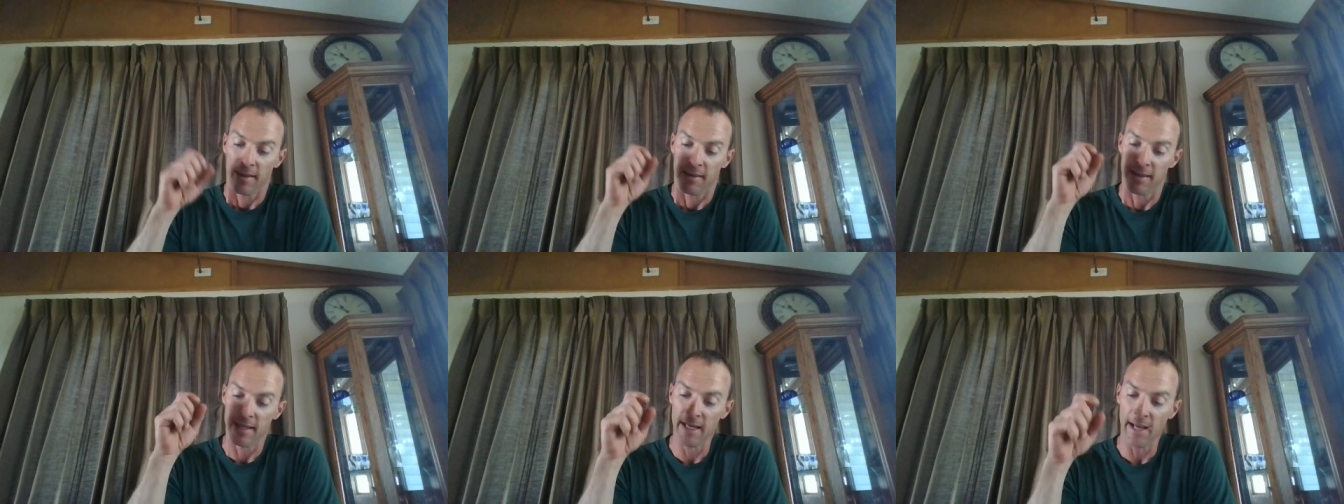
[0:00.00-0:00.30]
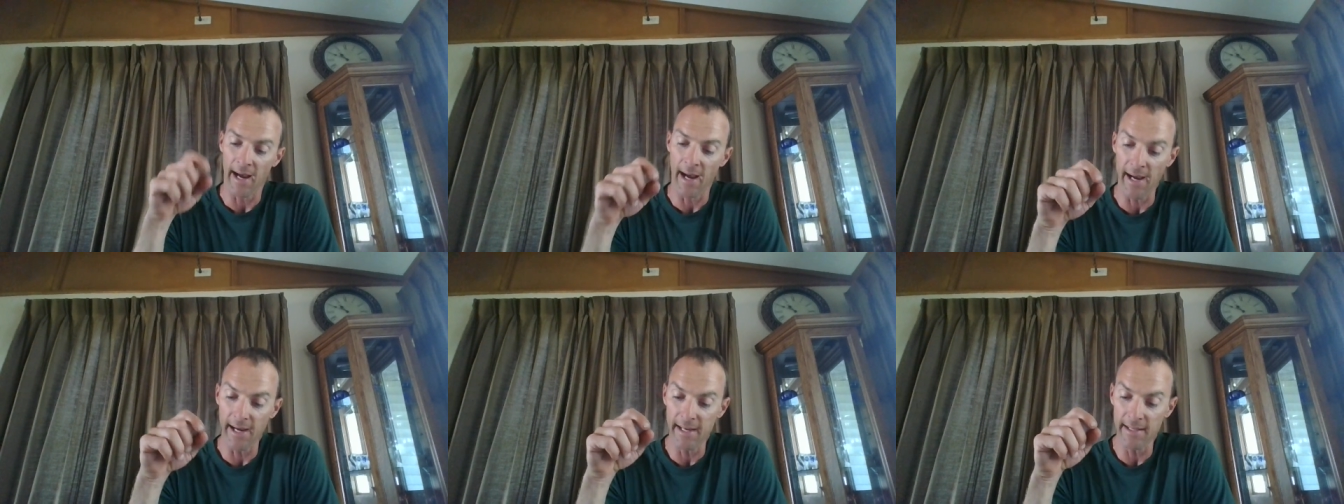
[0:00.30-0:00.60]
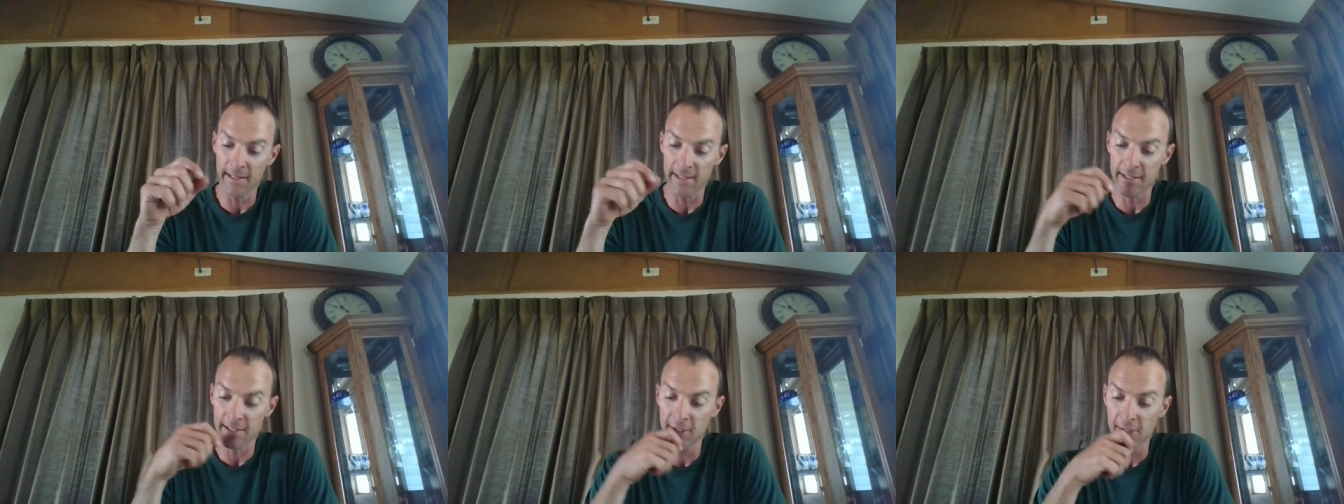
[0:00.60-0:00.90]
The
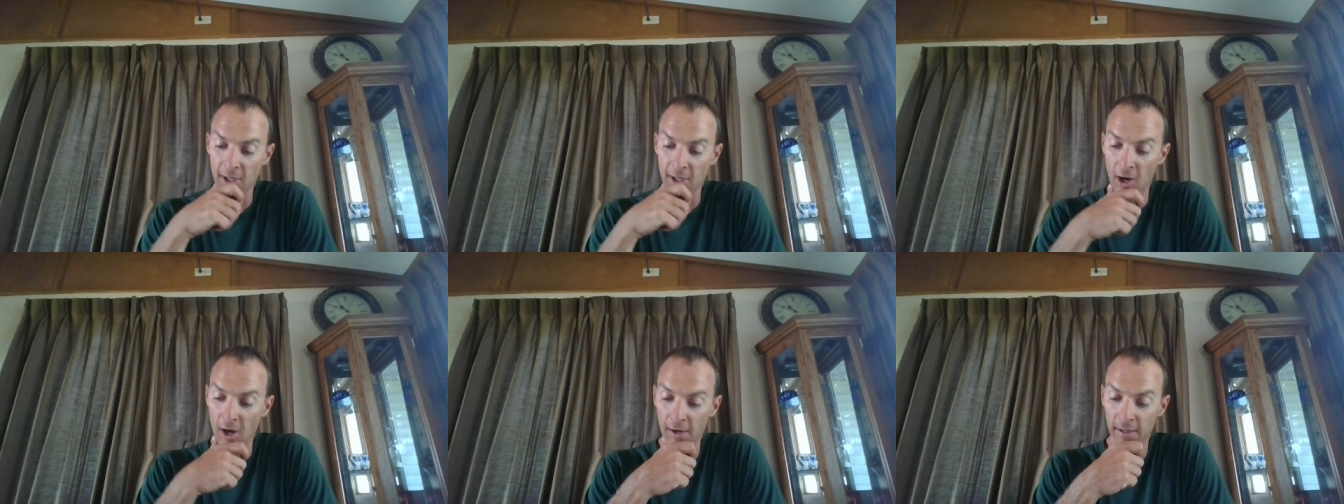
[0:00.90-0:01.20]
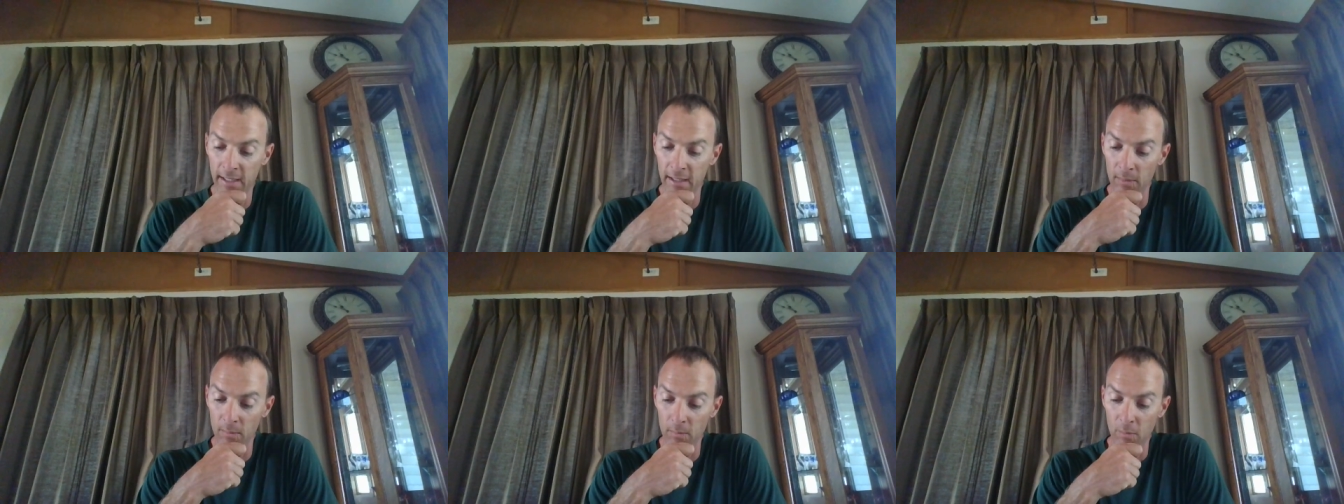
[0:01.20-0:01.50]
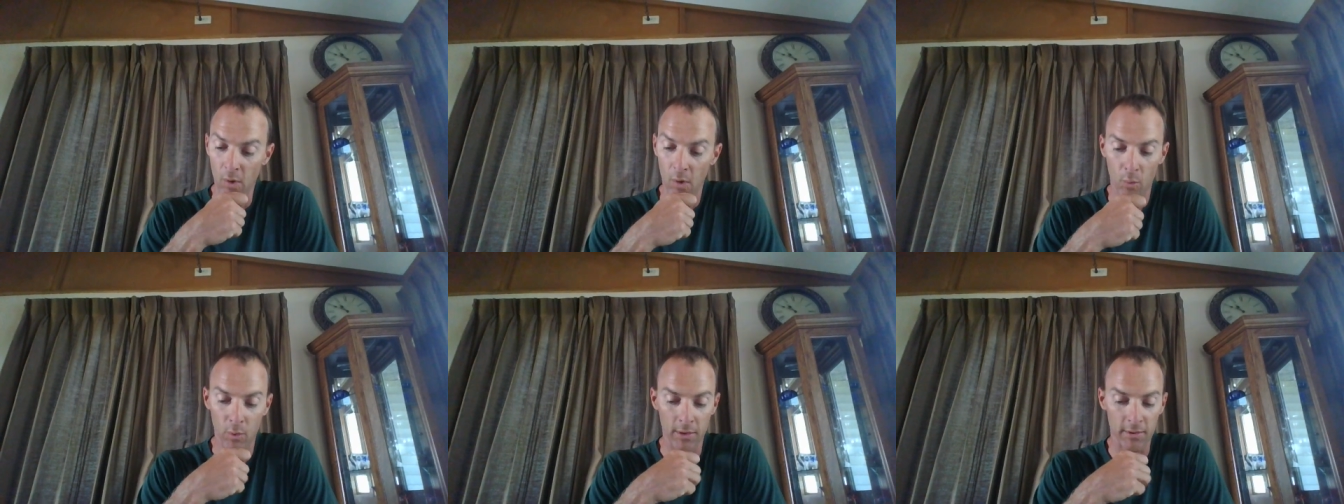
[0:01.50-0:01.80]
eye that saw
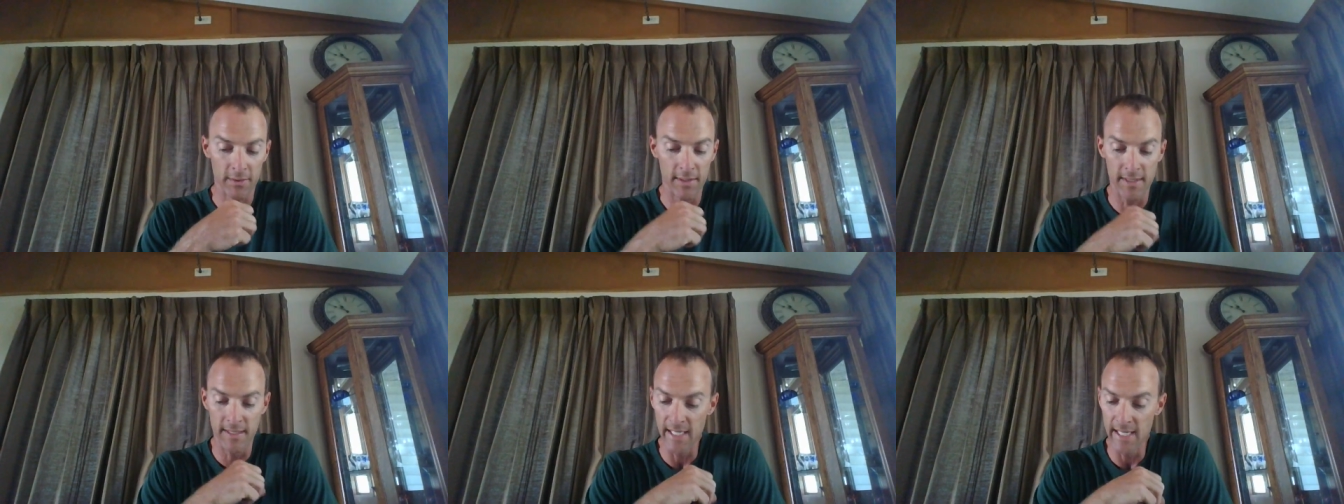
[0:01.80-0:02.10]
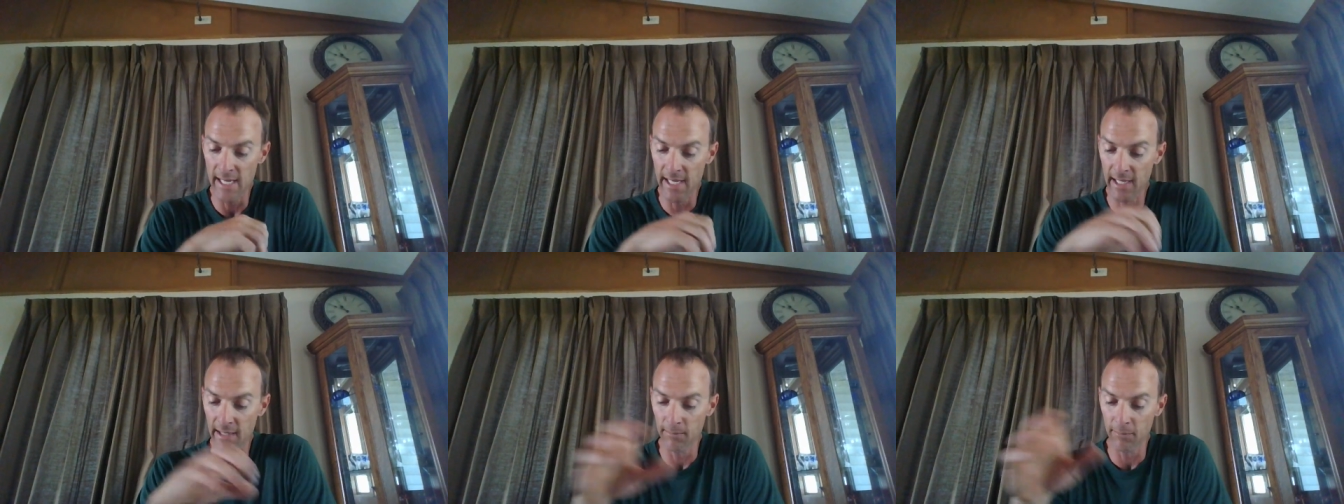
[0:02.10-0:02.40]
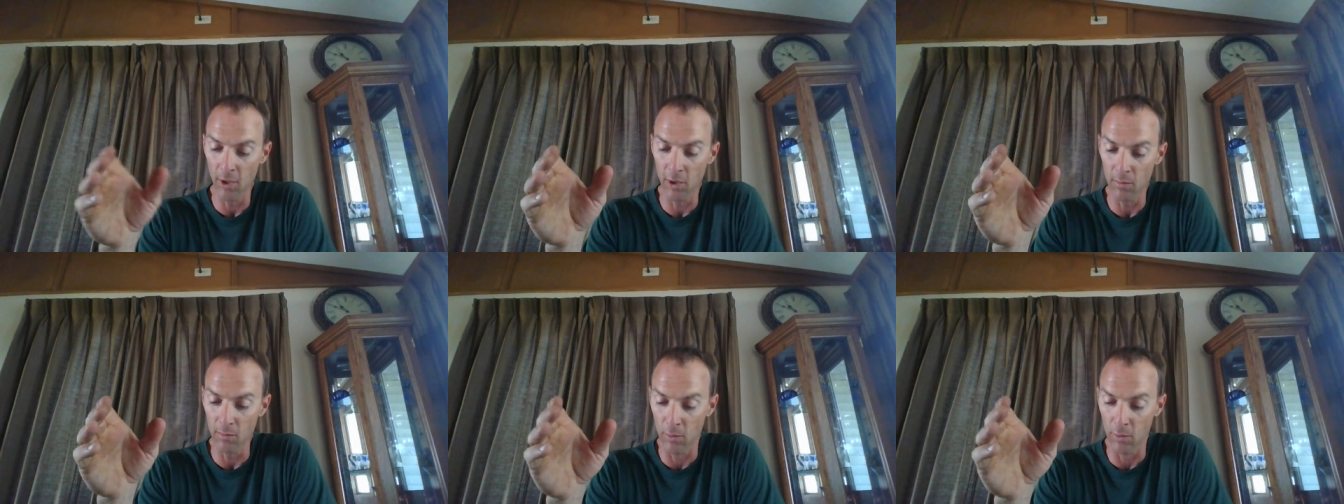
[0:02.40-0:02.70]
him will see
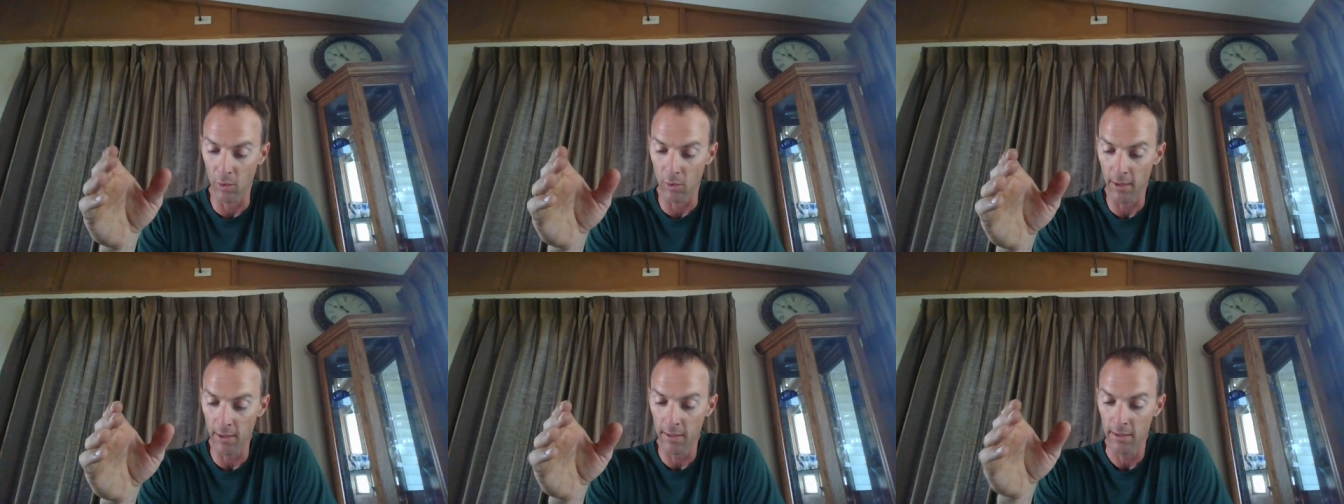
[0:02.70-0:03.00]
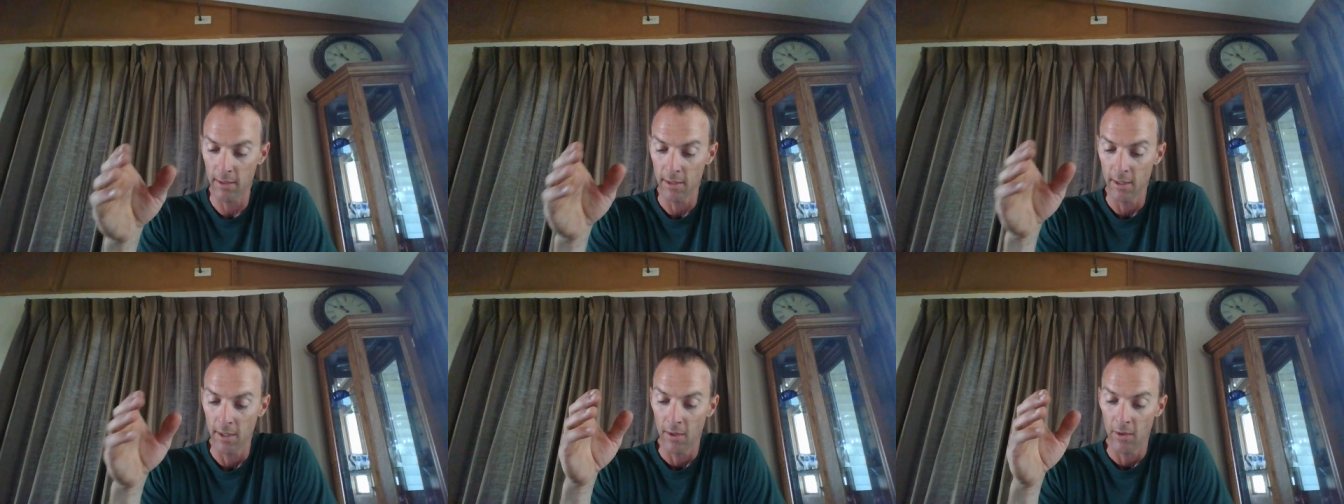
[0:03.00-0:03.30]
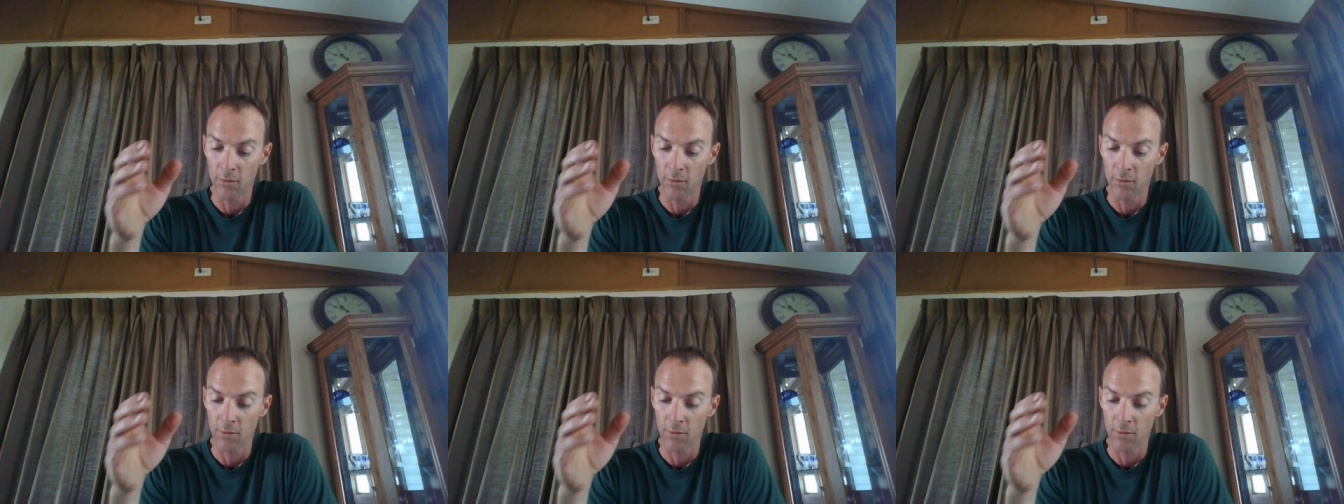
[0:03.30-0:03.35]
him no more,